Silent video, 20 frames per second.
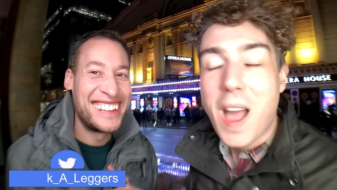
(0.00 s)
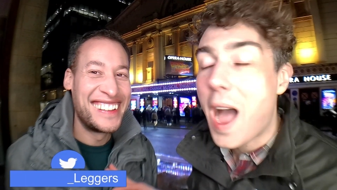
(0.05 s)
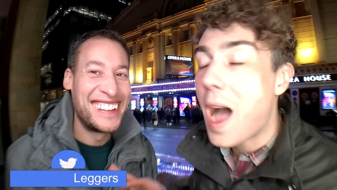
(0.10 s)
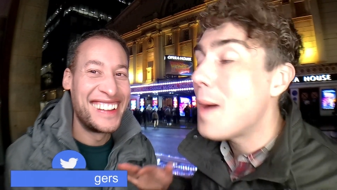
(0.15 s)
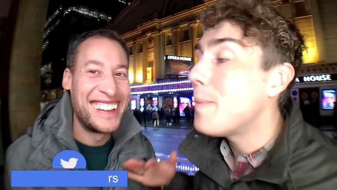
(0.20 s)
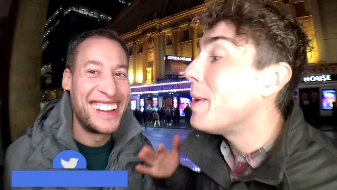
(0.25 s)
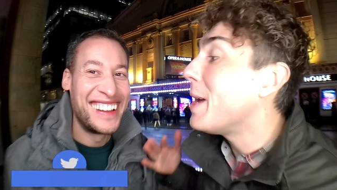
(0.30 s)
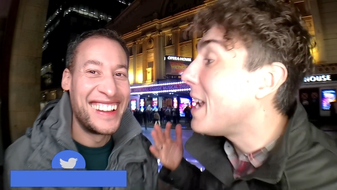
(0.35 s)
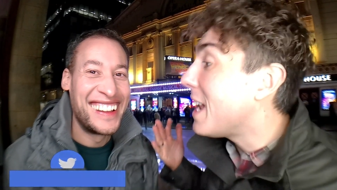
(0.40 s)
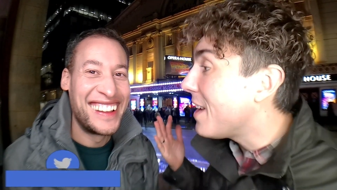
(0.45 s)

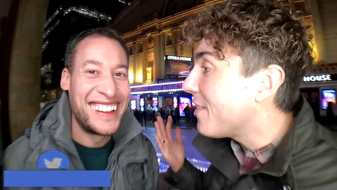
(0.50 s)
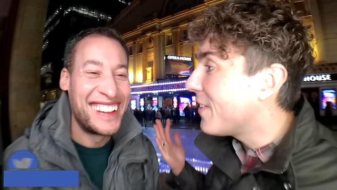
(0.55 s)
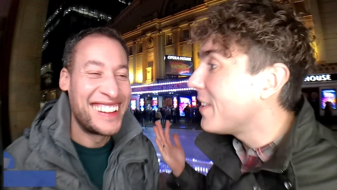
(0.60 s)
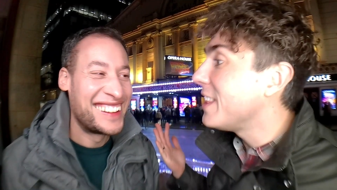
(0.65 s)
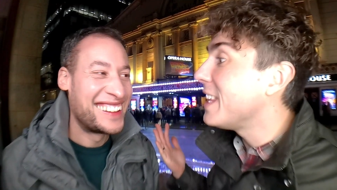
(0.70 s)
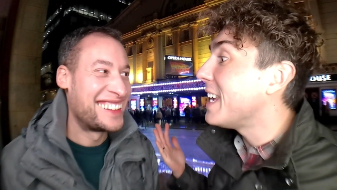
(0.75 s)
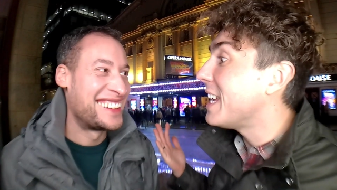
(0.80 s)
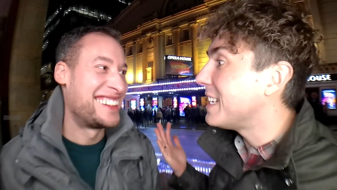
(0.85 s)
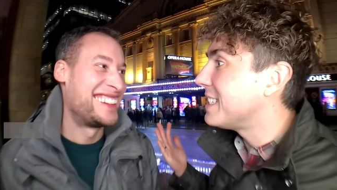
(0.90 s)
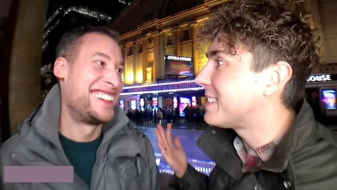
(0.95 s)
Speaker 1: I mean,
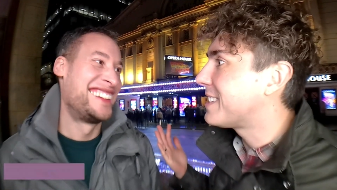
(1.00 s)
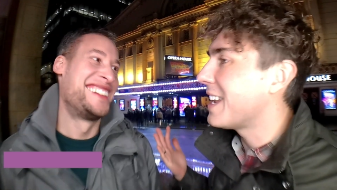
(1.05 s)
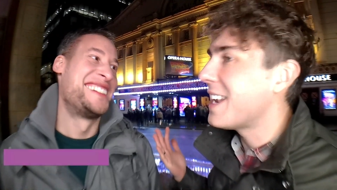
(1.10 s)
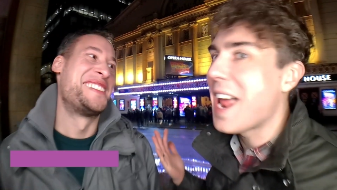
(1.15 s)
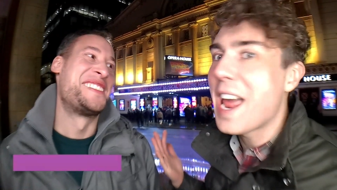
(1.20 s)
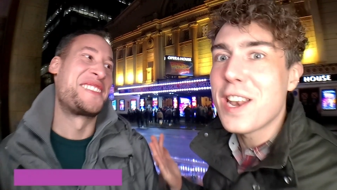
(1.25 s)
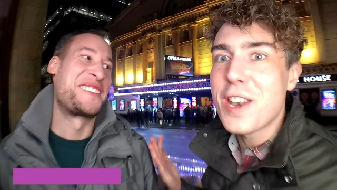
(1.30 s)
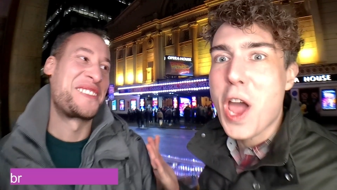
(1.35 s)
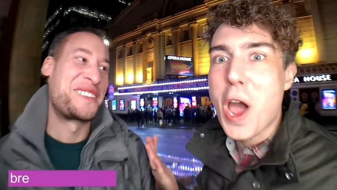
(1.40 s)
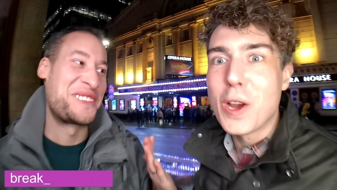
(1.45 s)
even the
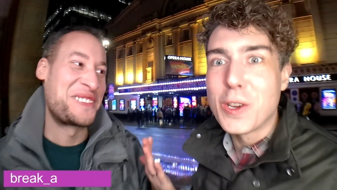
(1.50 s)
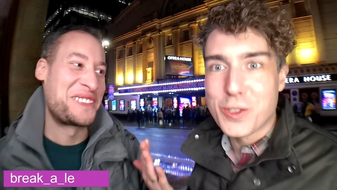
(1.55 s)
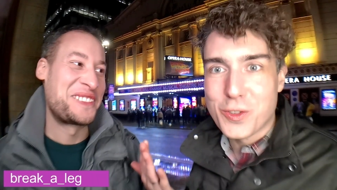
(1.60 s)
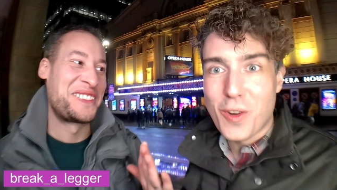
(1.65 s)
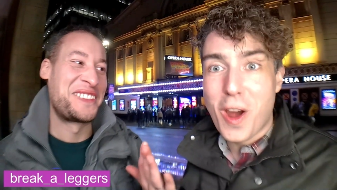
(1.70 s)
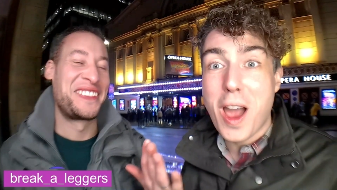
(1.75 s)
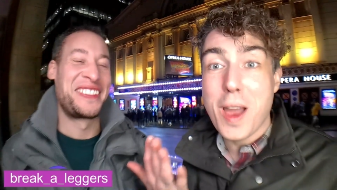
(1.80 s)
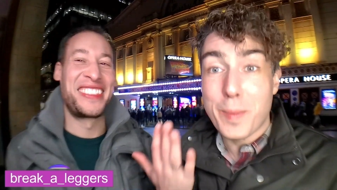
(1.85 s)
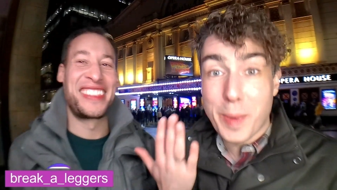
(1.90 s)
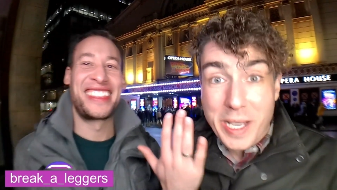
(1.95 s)
internet
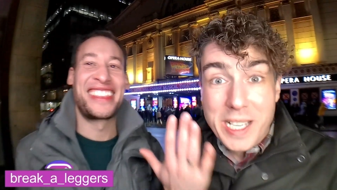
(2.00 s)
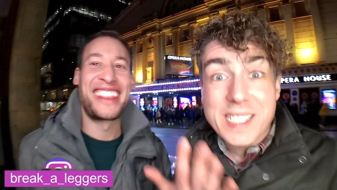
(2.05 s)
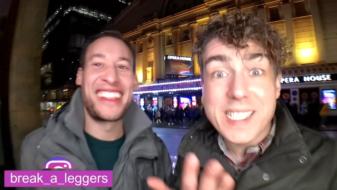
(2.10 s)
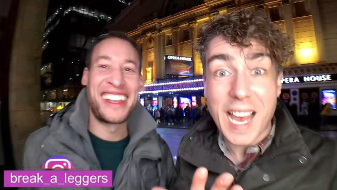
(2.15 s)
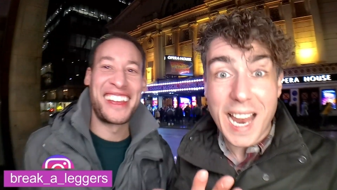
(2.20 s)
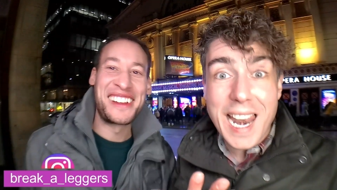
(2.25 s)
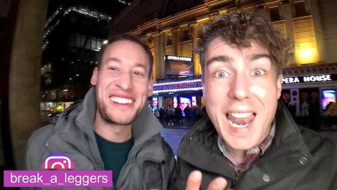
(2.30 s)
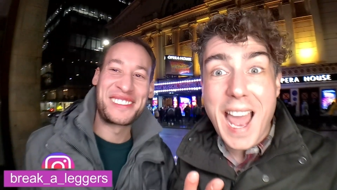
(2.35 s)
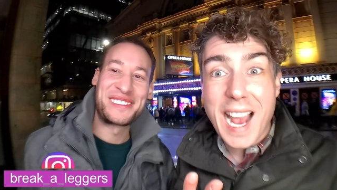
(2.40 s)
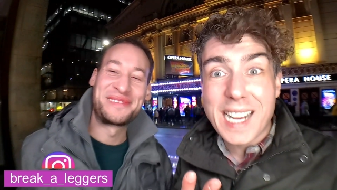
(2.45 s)
knows, right?
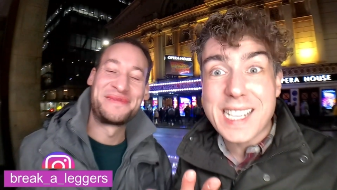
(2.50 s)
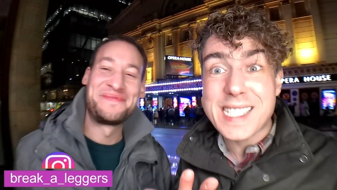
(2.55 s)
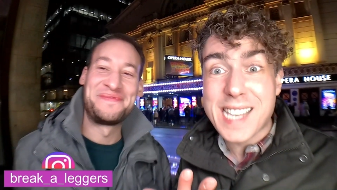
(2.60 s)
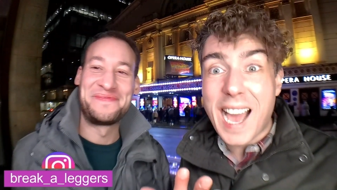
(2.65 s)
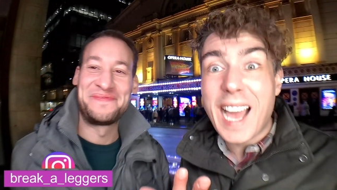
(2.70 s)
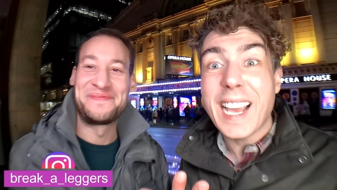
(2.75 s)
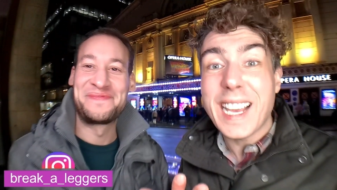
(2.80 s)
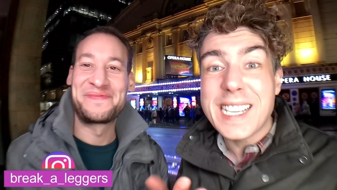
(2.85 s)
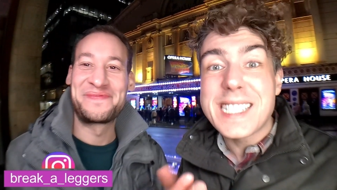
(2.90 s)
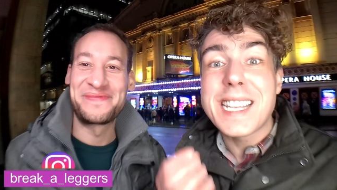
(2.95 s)
Because
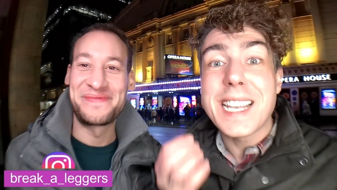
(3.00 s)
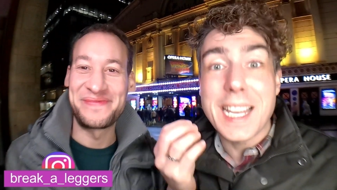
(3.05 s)
Alexa is